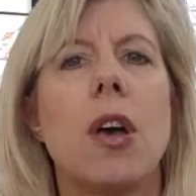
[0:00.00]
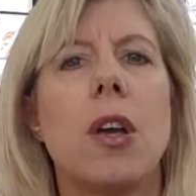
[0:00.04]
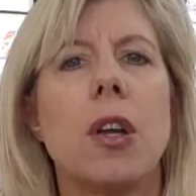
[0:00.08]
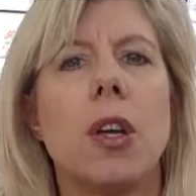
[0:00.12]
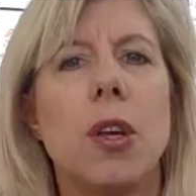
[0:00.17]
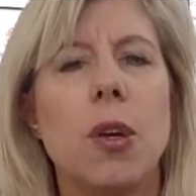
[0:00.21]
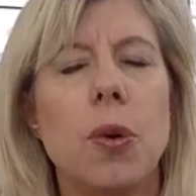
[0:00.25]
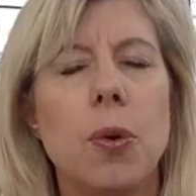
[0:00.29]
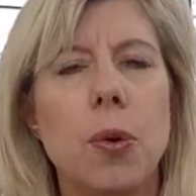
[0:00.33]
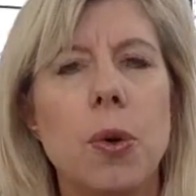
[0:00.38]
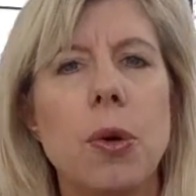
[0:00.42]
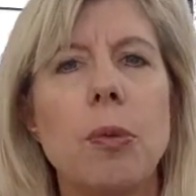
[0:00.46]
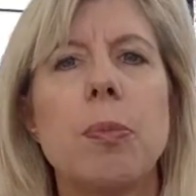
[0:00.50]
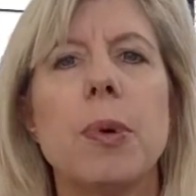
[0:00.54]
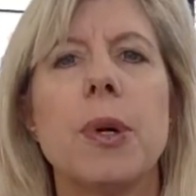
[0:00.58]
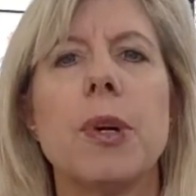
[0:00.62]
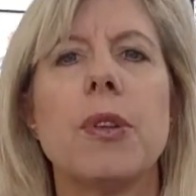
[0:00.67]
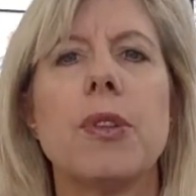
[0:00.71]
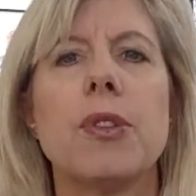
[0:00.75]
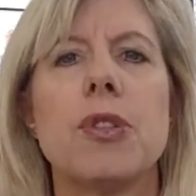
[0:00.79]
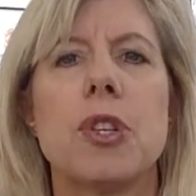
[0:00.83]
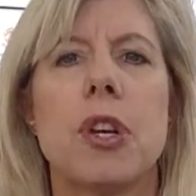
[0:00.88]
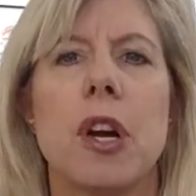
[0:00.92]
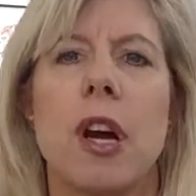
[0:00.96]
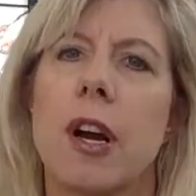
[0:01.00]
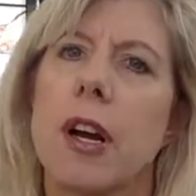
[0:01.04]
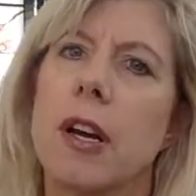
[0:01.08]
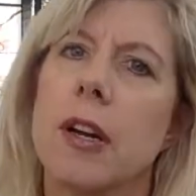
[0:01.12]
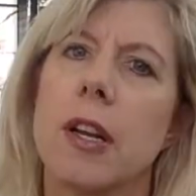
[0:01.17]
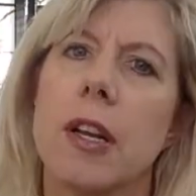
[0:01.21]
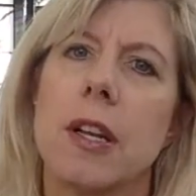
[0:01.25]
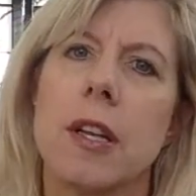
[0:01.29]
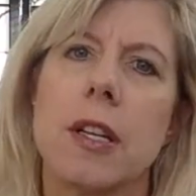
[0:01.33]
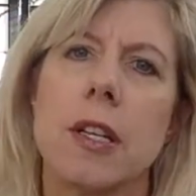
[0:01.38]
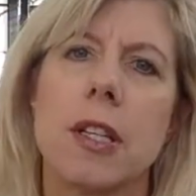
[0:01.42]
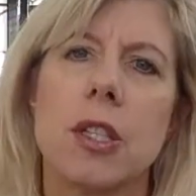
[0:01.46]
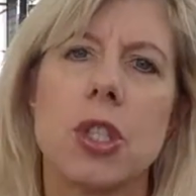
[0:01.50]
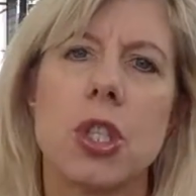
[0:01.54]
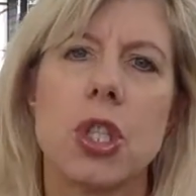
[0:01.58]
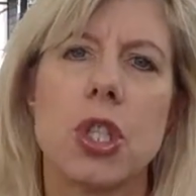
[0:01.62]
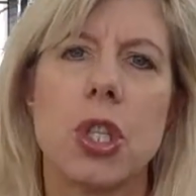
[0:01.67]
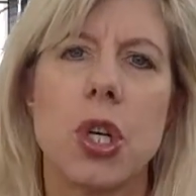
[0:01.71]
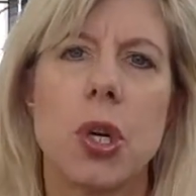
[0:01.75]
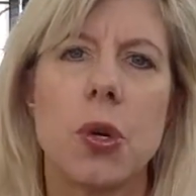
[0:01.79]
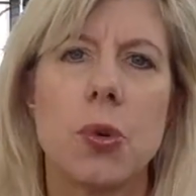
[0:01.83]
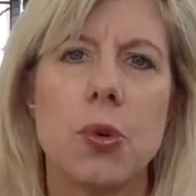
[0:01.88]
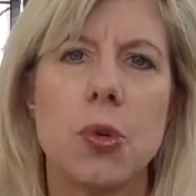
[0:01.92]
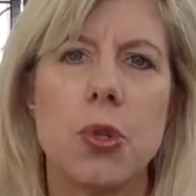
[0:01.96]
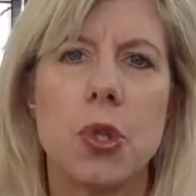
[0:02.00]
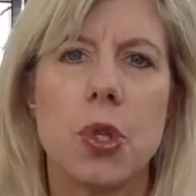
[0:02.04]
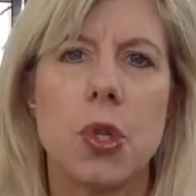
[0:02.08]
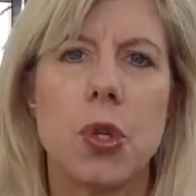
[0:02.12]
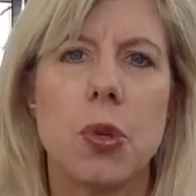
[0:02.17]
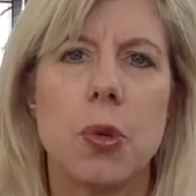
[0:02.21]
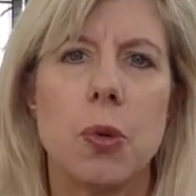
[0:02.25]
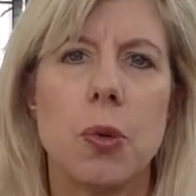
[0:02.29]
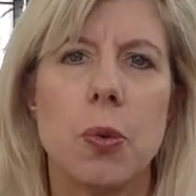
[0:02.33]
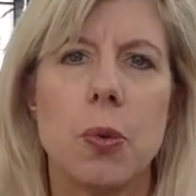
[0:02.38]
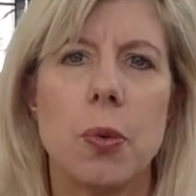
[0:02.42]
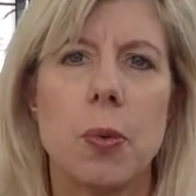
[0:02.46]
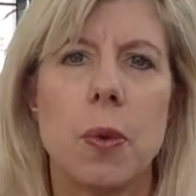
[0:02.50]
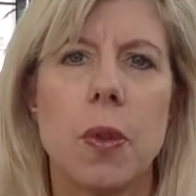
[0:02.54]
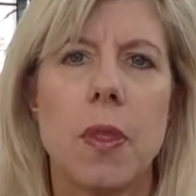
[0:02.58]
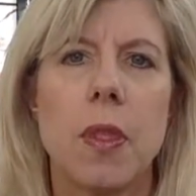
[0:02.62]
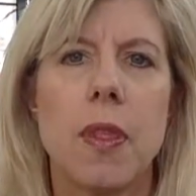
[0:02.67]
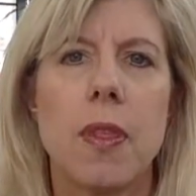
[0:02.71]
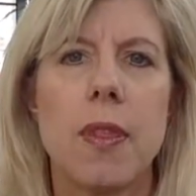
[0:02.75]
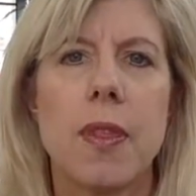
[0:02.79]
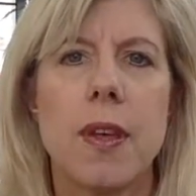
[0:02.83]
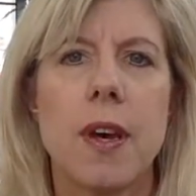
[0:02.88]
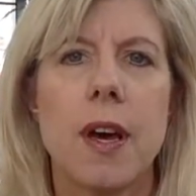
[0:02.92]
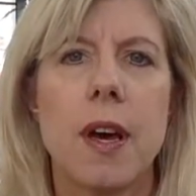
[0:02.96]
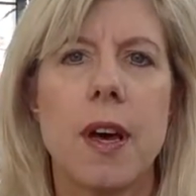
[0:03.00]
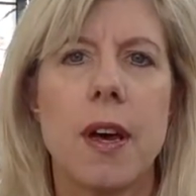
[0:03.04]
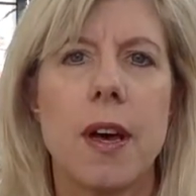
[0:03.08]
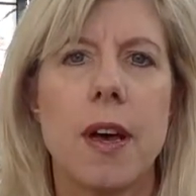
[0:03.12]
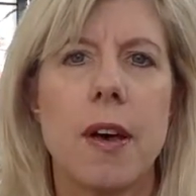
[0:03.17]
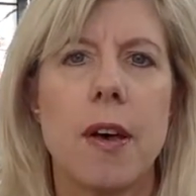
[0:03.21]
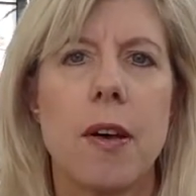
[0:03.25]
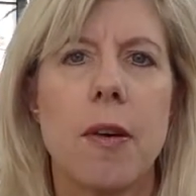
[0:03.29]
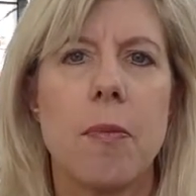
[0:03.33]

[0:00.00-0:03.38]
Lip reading: your birth chart shows you the